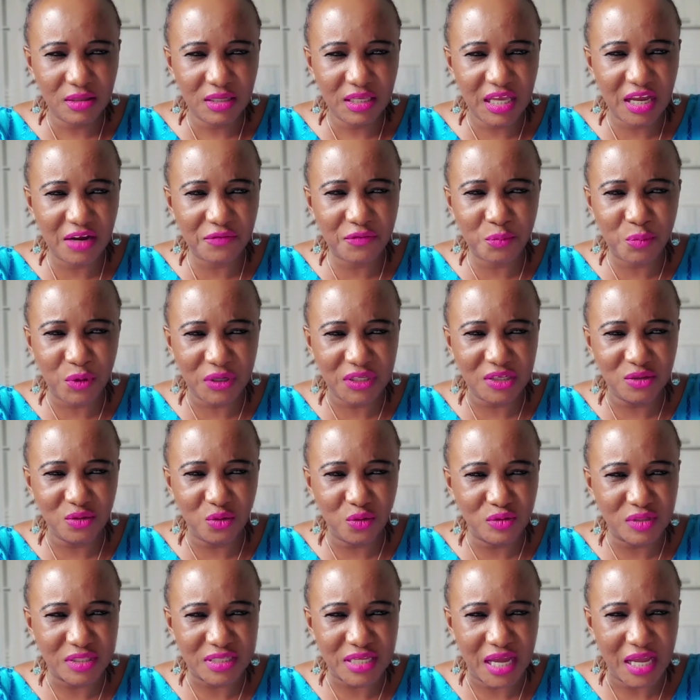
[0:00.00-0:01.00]
Everybody
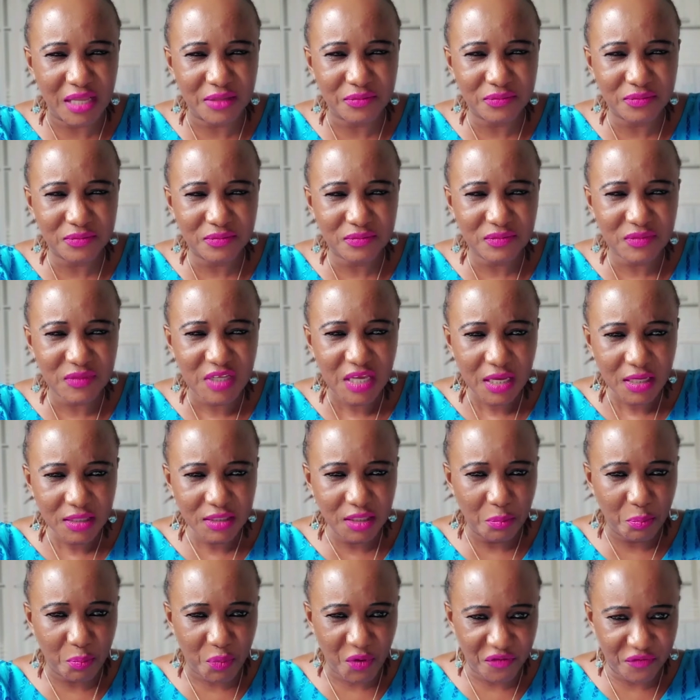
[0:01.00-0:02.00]
knows that.
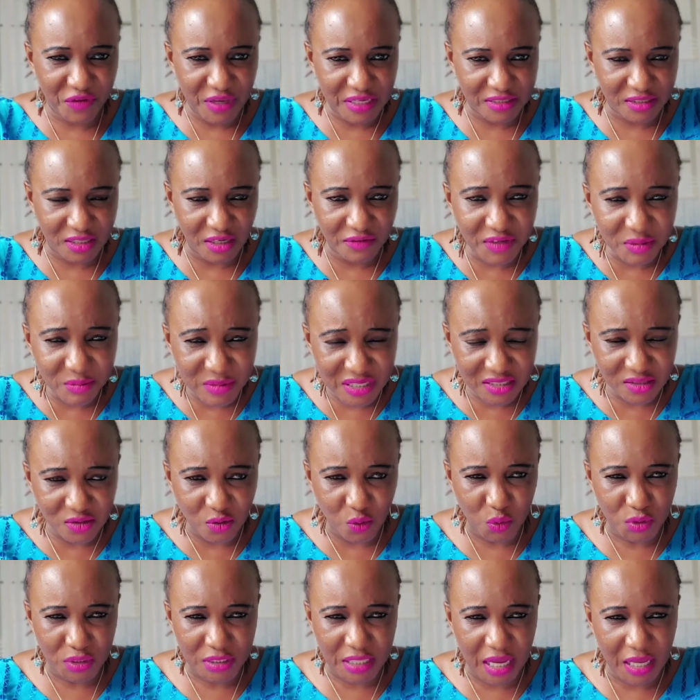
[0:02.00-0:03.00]
The previous government
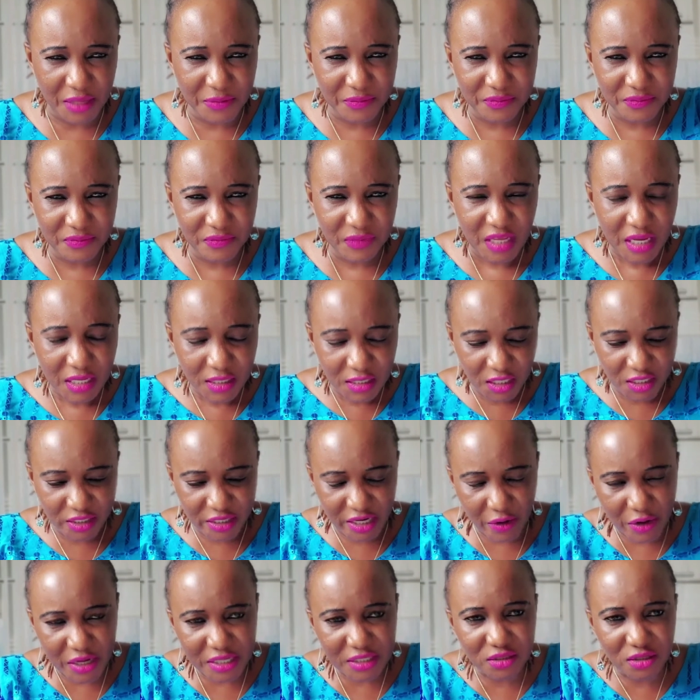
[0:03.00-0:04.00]
knows that. The
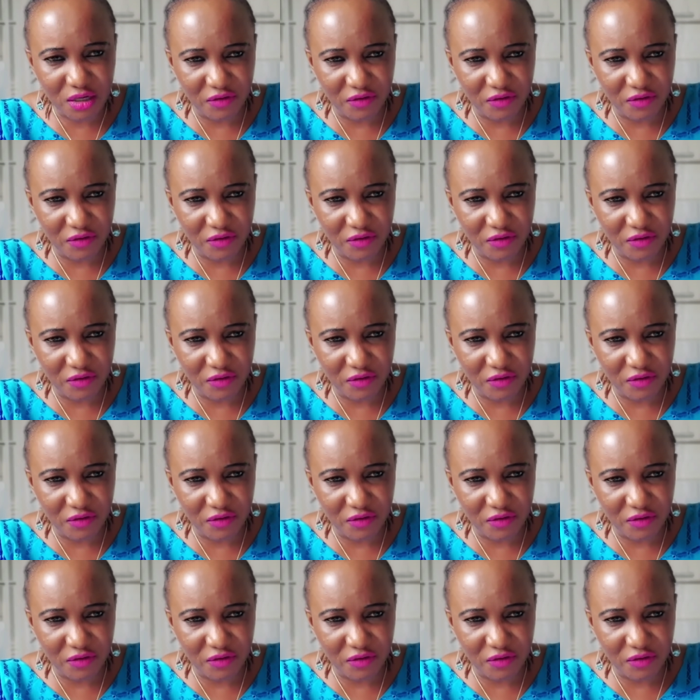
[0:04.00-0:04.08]
current